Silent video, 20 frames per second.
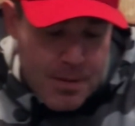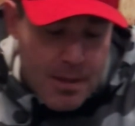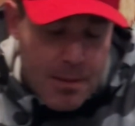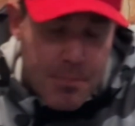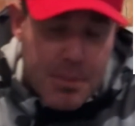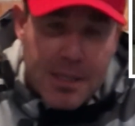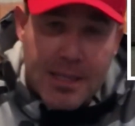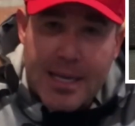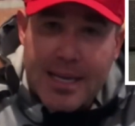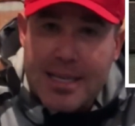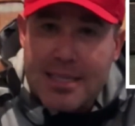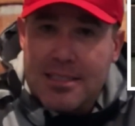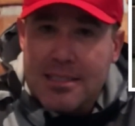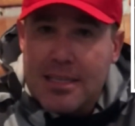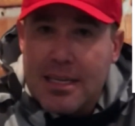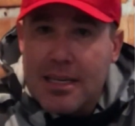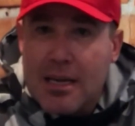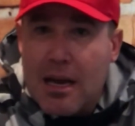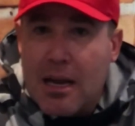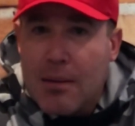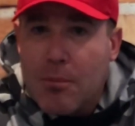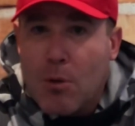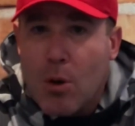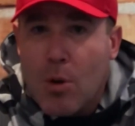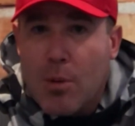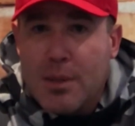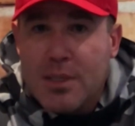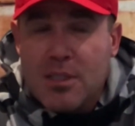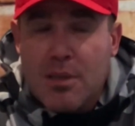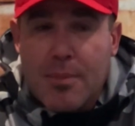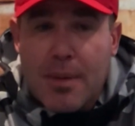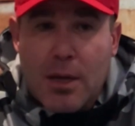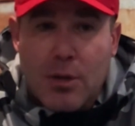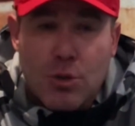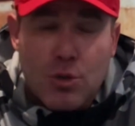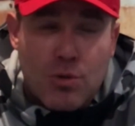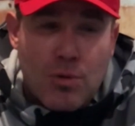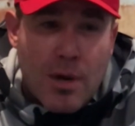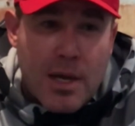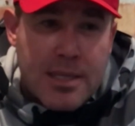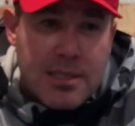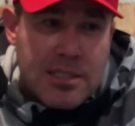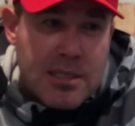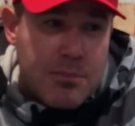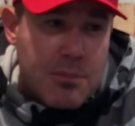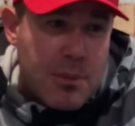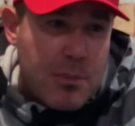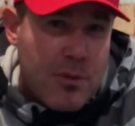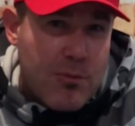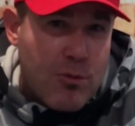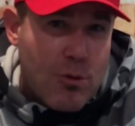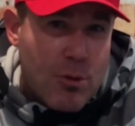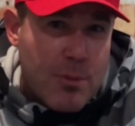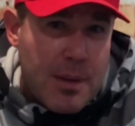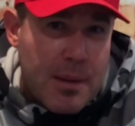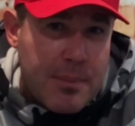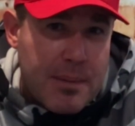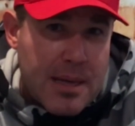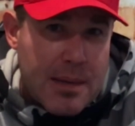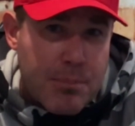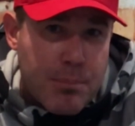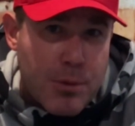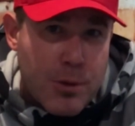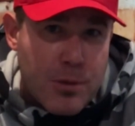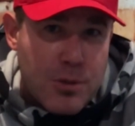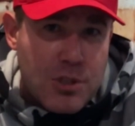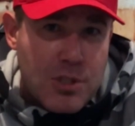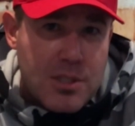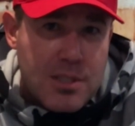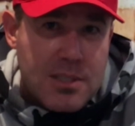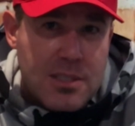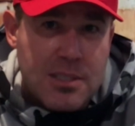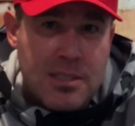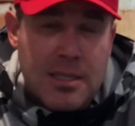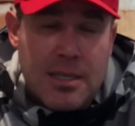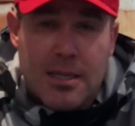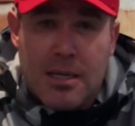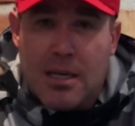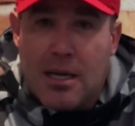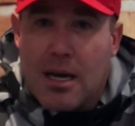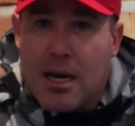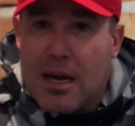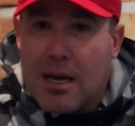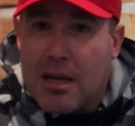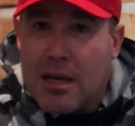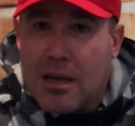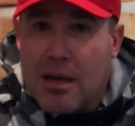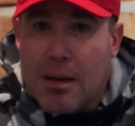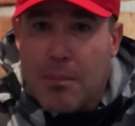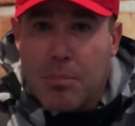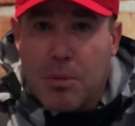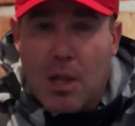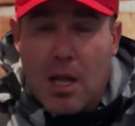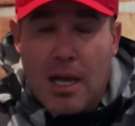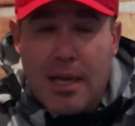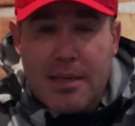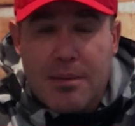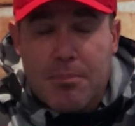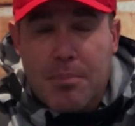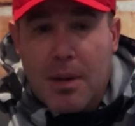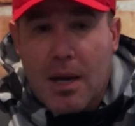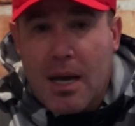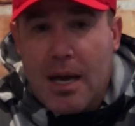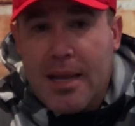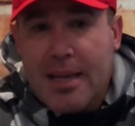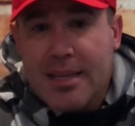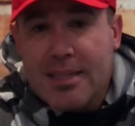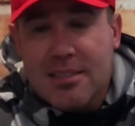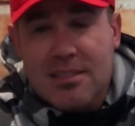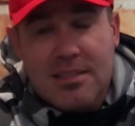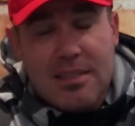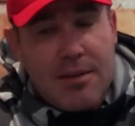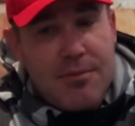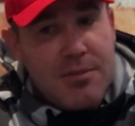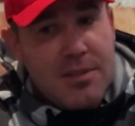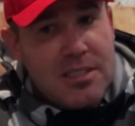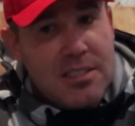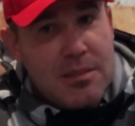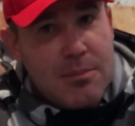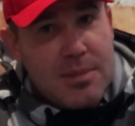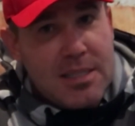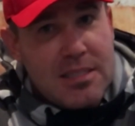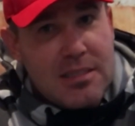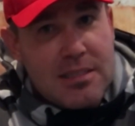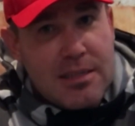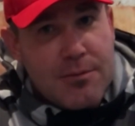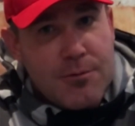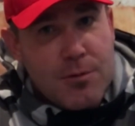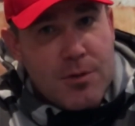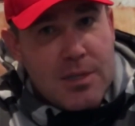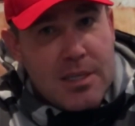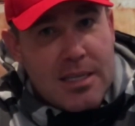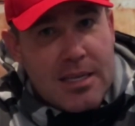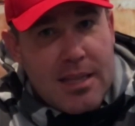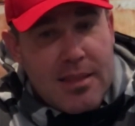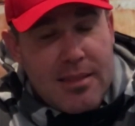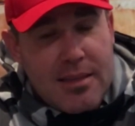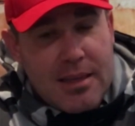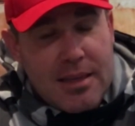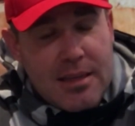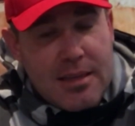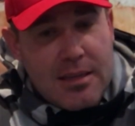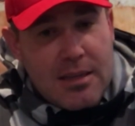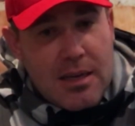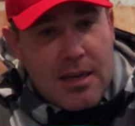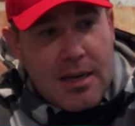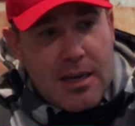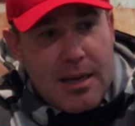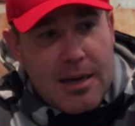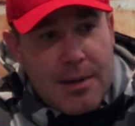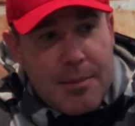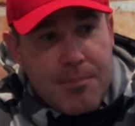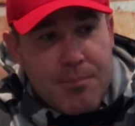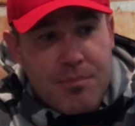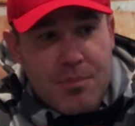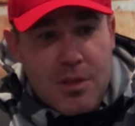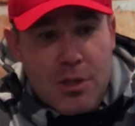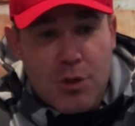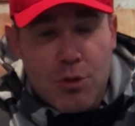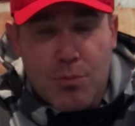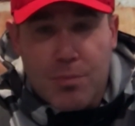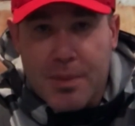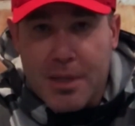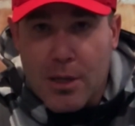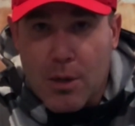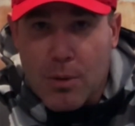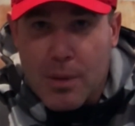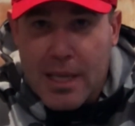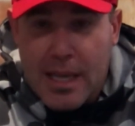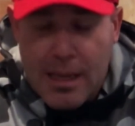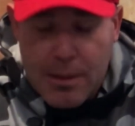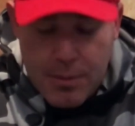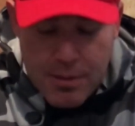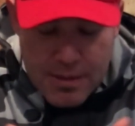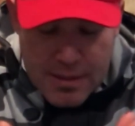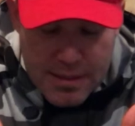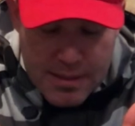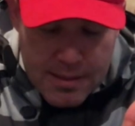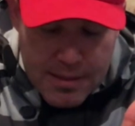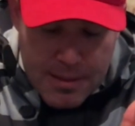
But like I said, I'm always about trying something before maybe I purchase. Uh, a blind buy, it's definitely something different, and I think um, you'd be okay with it.